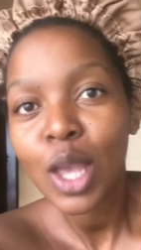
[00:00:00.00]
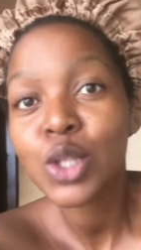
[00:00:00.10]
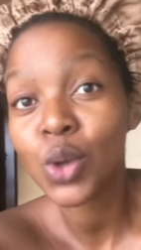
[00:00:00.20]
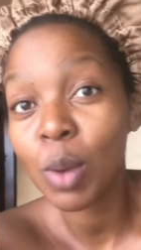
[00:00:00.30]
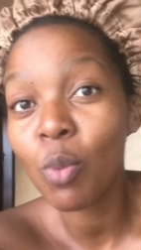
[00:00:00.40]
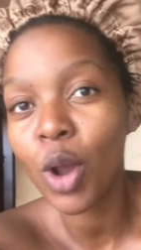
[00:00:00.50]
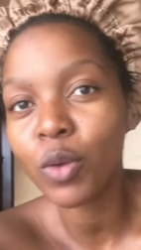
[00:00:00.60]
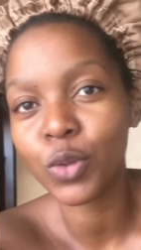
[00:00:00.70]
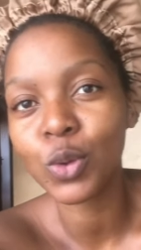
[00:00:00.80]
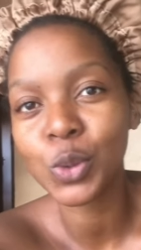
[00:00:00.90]
so i'm one
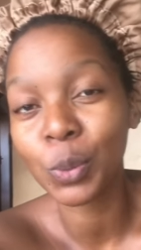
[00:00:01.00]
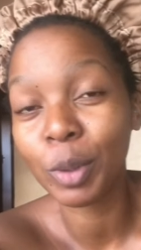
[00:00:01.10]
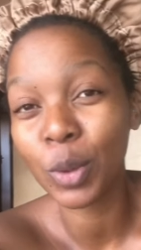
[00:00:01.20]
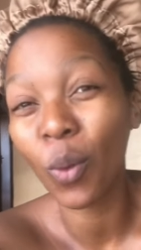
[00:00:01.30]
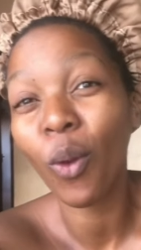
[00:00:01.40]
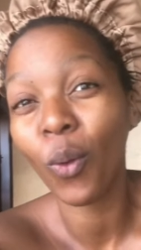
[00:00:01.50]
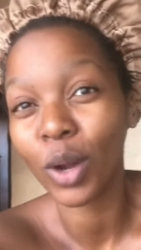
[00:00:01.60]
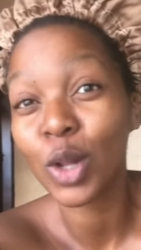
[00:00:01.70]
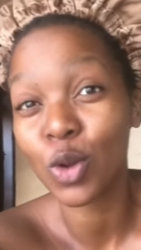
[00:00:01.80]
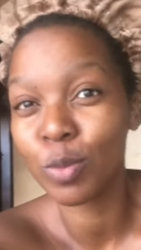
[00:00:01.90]
of those women who long gore
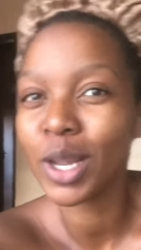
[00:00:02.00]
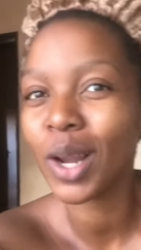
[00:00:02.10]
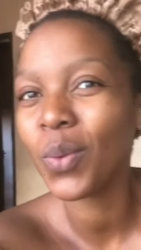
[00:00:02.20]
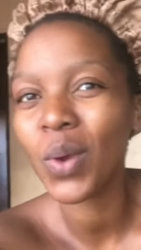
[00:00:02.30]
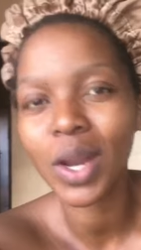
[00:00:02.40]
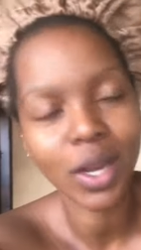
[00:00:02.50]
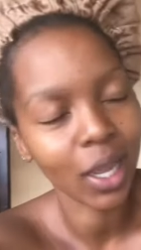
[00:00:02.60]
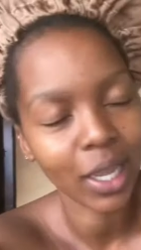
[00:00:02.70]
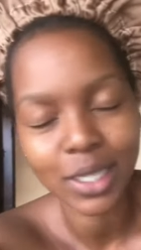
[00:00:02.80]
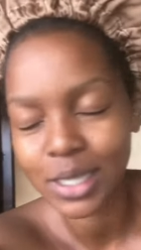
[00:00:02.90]
ke tlhomile ka lengwele nna
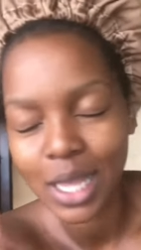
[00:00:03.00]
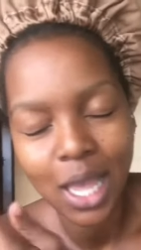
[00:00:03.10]
guys